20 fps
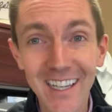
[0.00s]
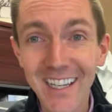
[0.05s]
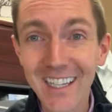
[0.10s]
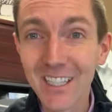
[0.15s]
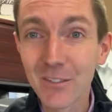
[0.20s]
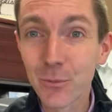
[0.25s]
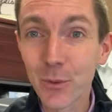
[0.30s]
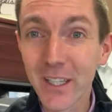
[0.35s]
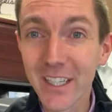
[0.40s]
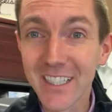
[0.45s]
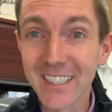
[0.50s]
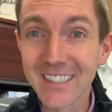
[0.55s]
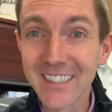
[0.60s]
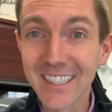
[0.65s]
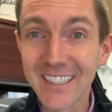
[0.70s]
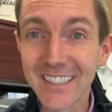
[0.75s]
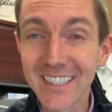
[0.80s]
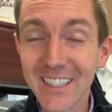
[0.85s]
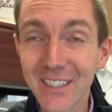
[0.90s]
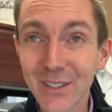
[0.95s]
If we get a
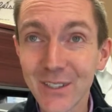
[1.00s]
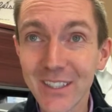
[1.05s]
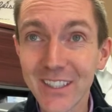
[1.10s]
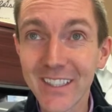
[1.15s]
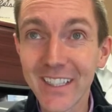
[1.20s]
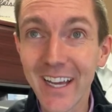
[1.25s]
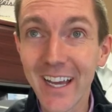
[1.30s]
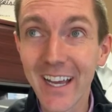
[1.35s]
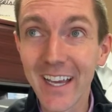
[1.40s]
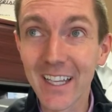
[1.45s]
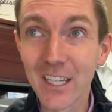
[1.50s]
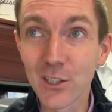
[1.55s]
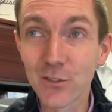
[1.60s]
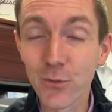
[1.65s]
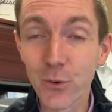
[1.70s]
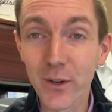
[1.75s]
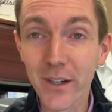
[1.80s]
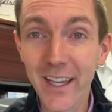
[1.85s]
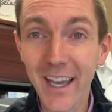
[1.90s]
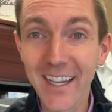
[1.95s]
60 degree day and it's
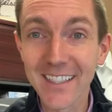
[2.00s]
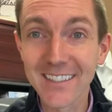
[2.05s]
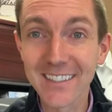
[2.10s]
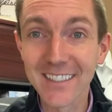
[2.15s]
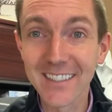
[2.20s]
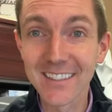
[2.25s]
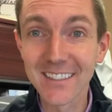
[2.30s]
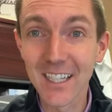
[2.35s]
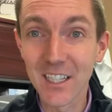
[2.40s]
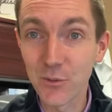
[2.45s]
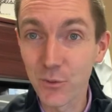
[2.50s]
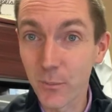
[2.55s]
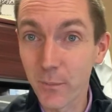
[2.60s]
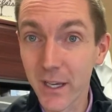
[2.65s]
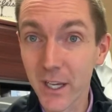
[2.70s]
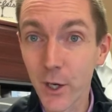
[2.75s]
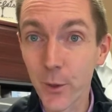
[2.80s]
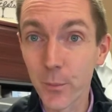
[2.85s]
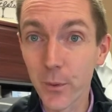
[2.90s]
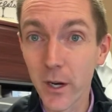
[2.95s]
forecasted as such, we
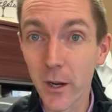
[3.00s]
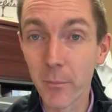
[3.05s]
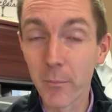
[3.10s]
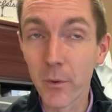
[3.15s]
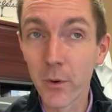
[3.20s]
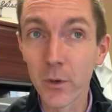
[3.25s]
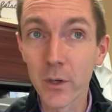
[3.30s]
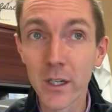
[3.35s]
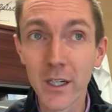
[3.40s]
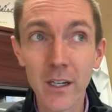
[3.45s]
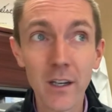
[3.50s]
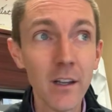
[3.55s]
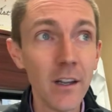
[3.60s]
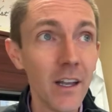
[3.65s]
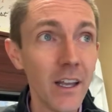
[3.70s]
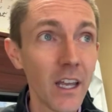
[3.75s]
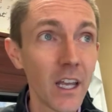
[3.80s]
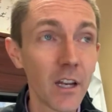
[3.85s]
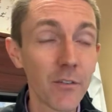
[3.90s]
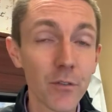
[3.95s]
may open up more.
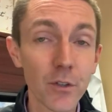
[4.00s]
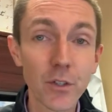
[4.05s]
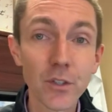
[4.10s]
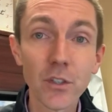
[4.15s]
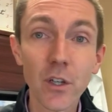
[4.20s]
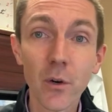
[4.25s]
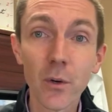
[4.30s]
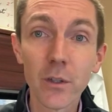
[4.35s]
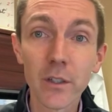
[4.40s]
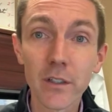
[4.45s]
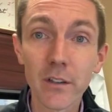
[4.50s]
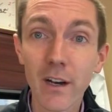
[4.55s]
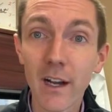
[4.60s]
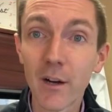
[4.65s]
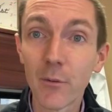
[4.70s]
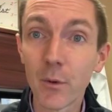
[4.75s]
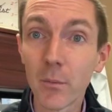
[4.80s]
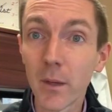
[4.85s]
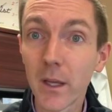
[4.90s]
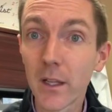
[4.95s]
And if there's snow on the
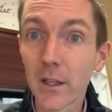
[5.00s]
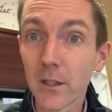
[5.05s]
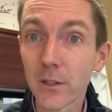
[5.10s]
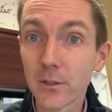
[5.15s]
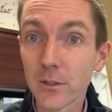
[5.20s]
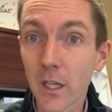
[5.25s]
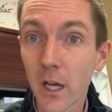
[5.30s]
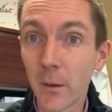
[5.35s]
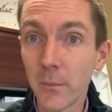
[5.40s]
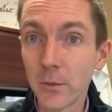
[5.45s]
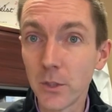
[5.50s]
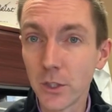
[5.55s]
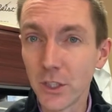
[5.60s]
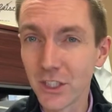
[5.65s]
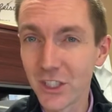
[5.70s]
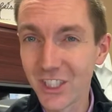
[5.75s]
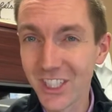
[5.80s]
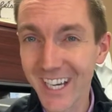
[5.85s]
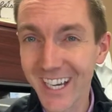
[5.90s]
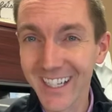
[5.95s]
ground, we may close up. So
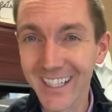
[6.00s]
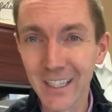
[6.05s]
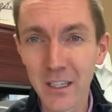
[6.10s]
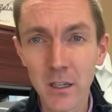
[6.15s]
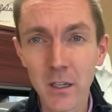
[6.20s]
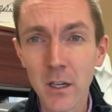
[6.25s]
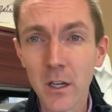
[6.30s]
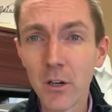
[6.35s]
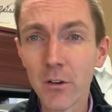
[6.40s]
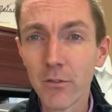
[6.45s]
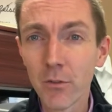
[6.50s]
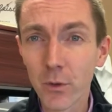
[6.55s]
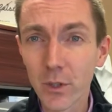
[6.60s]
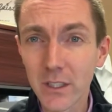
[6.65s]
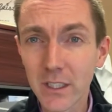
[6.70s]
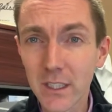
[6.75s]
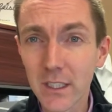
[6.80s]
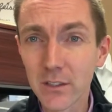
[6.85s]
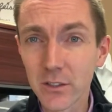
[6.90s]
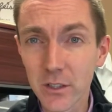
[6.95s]
just check Four
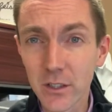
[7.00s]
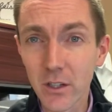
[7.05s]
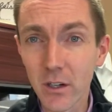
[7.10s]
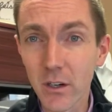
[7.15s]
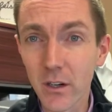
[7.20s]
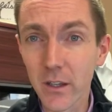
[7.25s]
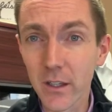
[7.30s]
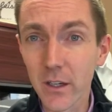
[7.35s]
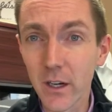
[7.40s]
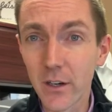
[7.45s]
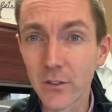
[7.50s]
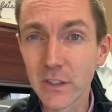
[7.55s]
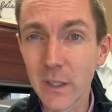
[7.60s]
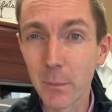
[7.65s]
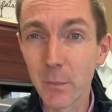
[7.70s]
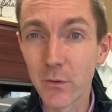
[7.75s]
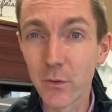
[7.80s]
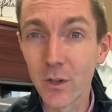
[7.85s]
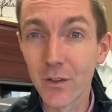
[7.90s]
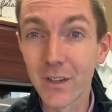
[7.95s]
Tees or call into the golf
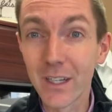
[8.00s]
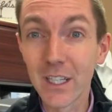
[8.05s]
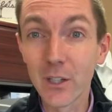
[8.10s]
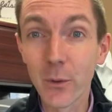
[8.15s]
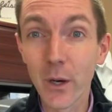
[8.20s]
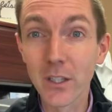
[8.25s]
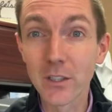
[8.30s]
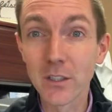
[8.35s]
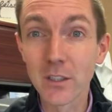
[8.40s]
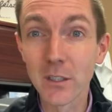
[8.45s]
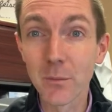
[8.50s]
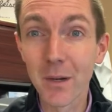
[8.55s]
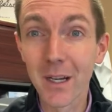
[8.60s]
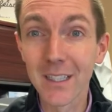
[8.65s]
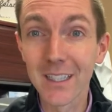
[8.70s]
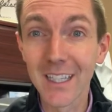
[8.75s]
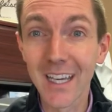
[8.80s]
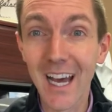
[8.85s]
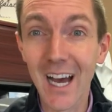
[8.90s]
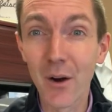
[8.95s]
shop if you have any questions
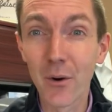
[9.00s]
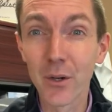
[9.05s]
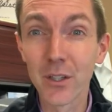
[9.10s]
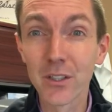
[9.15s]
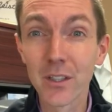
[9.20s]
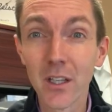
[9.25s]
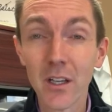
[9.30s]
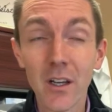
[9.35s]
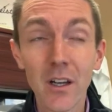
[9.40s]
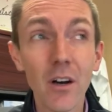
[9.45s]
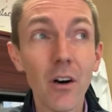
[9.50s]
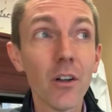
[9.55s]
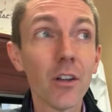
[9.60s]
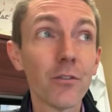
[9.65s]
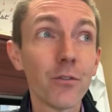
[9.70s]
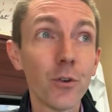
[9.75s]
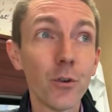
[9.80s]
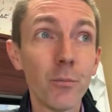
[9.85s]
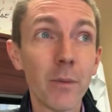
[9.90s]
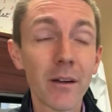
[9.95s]
about the hours. On the
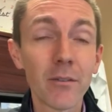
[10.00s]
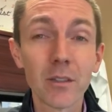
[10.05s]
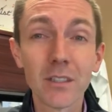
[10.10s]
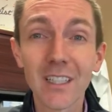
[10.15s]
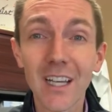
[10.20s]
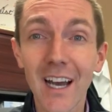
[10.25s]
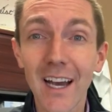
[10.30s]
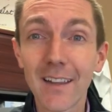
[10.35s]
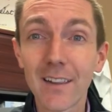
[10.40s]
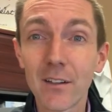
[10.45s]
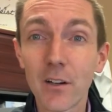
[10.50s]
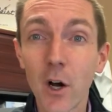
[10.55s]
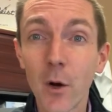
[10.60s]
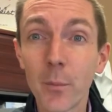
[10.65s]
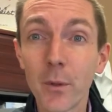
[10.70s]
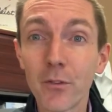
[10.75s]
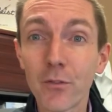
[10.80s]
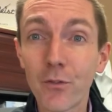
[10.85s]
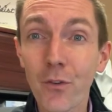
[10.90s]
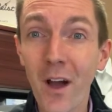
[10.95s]
food and beverage side, they're
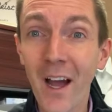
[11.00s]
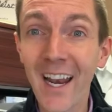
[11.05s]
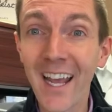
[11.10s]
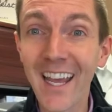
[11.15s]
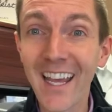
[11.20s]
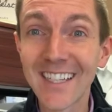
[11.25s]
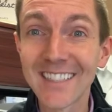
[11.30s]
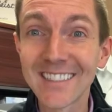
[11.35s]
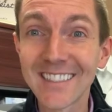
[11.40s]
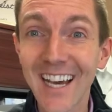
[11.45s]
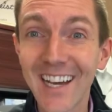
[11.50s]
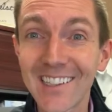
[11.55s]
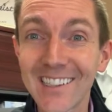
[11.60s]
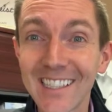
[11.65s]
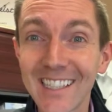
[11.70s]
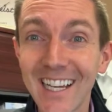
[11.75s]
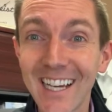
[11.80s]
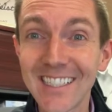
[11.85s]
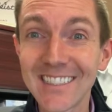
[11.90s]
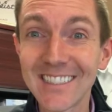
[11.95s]
open Friday and
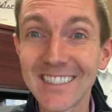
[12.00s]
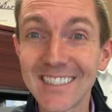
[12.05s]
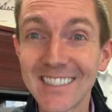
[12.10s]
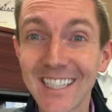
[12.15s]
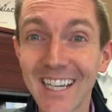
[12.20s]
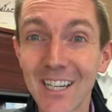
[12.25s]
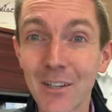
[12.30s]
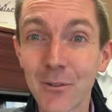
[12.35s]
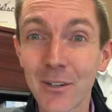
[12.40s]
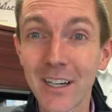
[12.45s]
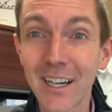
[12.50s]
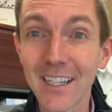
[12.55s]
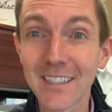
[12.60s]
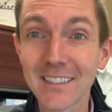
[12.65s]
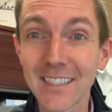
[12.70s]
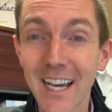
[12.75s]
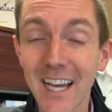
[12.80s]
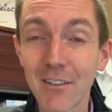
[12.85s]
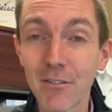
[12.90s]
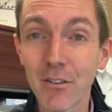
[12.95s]
Saturday nights in January
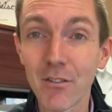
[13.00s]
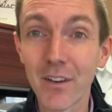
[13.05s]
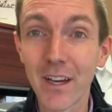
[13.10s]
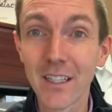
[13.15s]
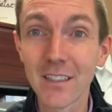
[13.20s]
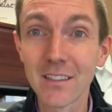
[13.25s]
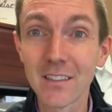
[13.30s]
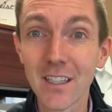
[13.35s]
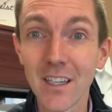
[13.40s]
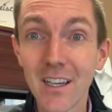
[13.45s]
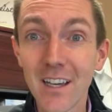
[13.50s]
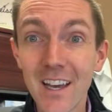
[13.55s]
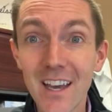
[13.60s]
outside of events.